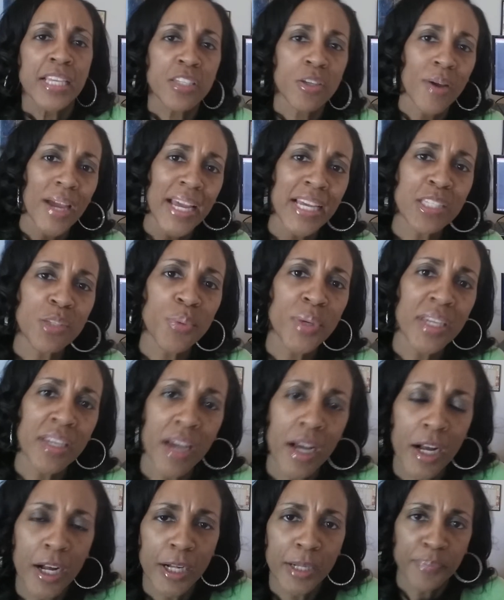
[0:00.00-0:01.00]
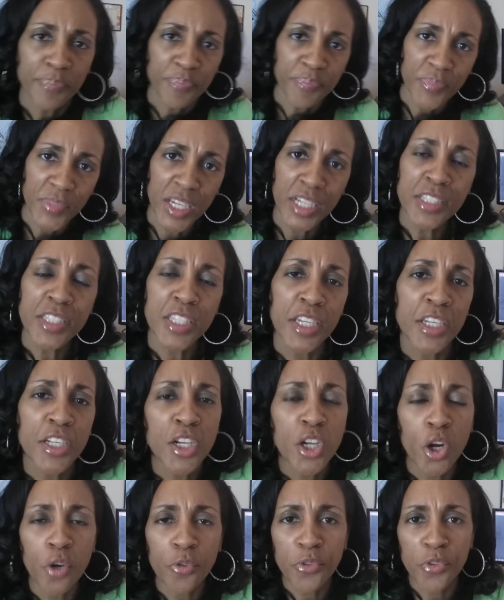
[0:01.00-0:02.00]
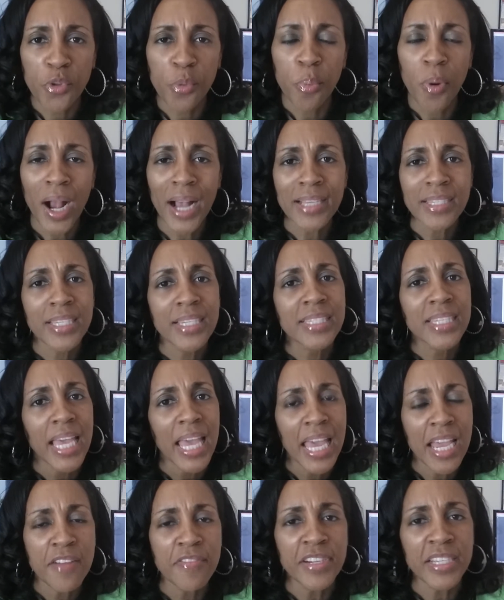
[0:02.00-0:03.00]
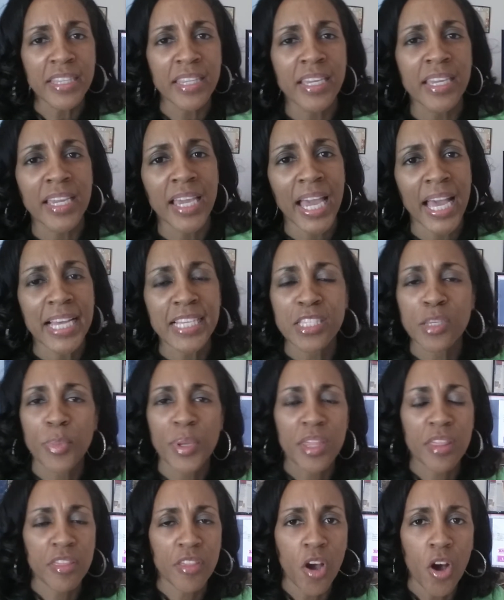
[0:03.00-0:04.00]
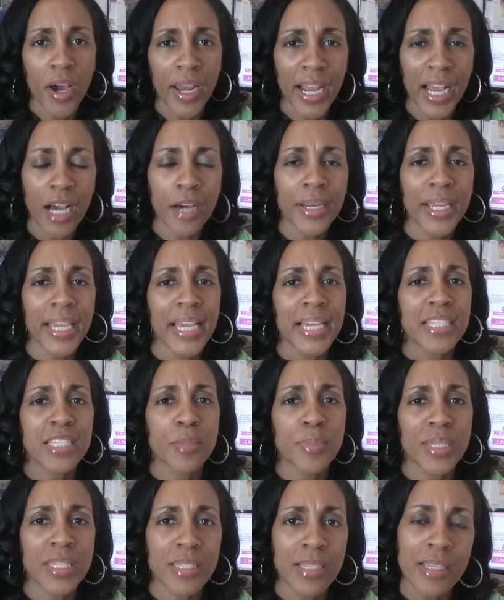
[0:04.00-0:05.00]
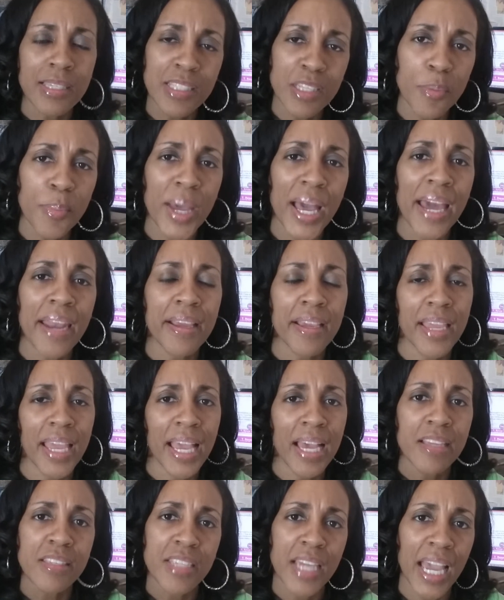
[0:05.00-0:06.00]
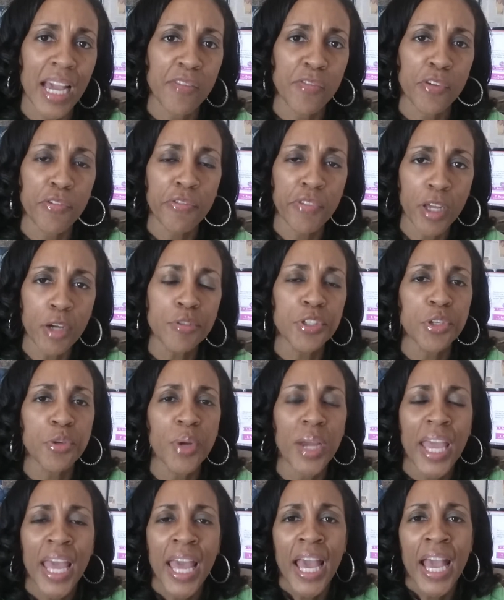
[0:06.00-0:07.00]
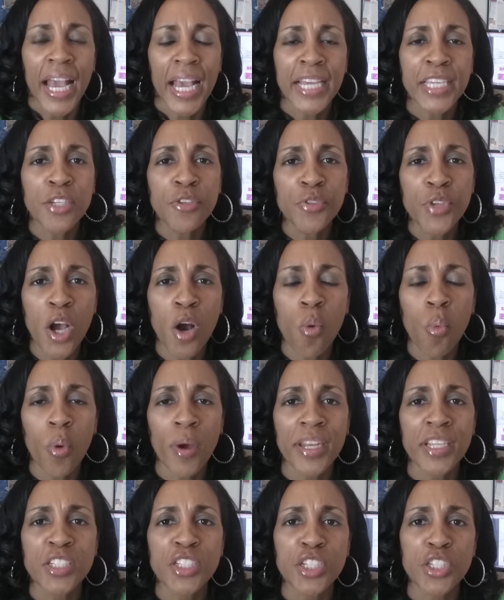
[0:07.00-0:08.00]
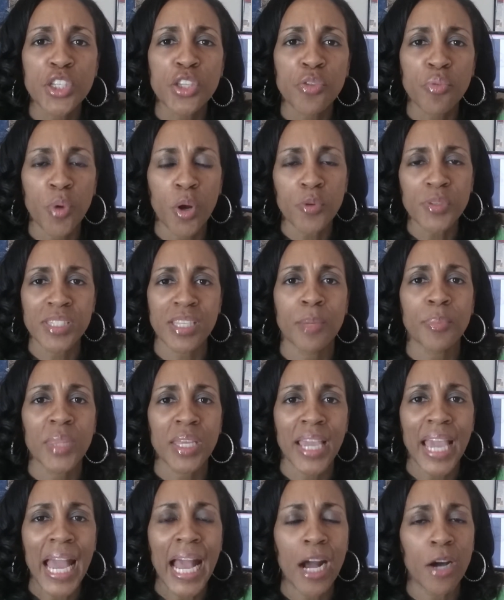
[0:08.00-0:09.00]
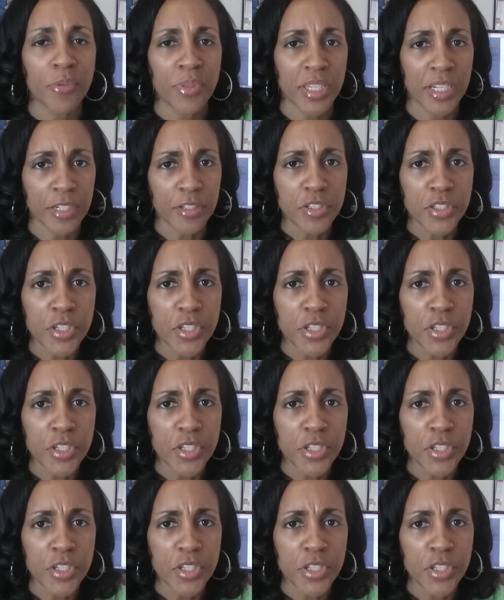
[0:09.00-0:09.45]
So as we continue to go through the process, everything has to be thought out. It has to be systematic. It has to have a flow to it. And you don't want to just throw something out there.